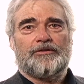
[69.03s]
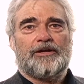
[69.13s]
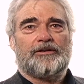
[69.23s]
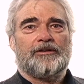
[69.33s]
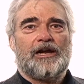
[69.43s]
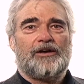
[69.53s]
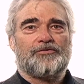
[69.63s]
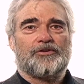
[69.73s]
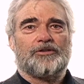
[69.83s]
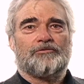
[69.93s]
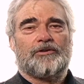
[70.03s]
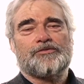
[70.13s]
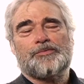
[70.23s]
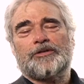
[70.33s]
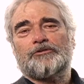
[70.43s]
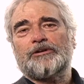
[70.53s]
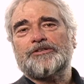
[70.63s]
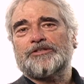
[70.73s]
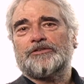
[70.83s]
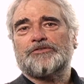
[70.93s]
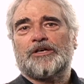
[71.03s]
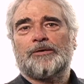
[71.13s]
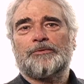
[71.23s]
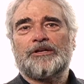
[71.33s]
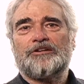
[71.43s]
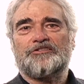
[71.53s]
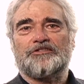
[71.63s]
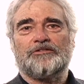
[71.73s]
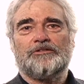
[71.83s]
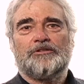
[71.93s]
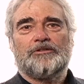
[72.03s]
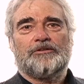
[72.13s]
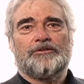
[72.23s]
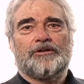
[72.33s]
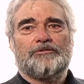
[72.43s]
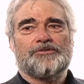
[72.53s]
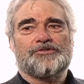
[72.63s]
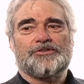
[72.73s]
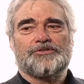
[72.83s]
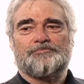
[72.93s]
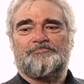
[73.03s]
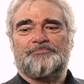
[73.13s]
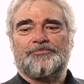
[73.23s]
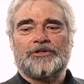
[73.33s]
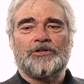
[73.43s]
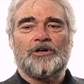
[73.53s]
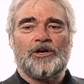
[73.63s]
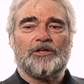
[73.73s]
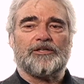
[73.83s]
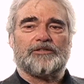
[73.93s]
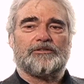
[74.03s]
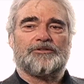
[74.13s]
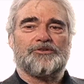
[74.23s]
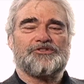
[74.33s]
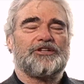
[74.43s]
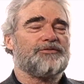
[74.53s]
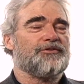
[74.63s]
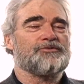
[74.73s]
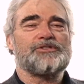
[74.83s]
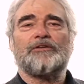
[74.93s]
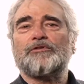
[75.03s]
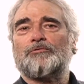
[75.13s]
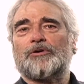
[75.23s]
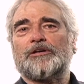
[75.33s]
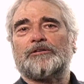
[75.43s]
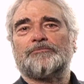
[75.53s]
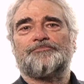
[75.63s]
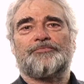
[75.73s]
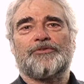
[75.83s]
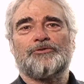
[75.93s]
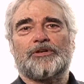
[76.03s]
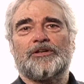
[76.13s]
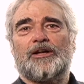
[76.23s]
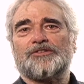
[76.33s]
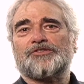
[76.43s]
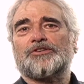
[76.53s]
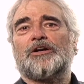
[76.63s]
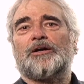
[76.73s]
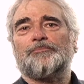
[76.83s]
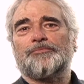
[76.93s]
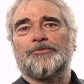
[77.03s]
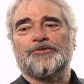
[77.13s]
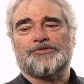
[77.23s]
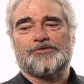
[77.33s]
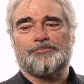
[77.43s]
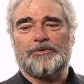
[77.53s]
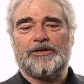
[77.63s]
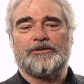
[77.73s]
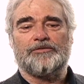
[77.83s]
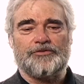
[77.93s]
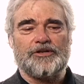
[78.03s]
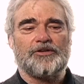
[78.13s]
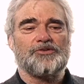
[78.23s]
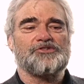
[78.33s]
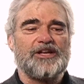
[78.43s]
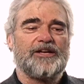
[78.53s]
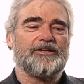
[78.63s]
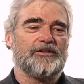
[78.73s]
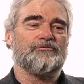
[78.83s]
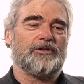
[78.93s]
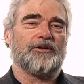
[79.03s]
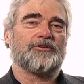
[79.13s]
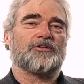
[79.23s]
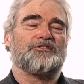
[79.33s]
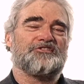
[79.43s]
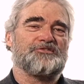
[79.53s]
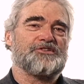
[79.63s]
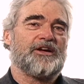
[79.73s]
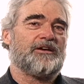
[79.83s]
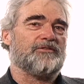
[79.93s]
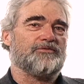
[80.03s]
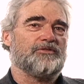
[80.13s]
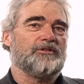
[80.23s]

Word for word: That in Africa, where I've spent a great deal of time in Asia, there is this longing. There are cell phones everywhere now. You cannot stop the spread of the understanding of what other cultures have.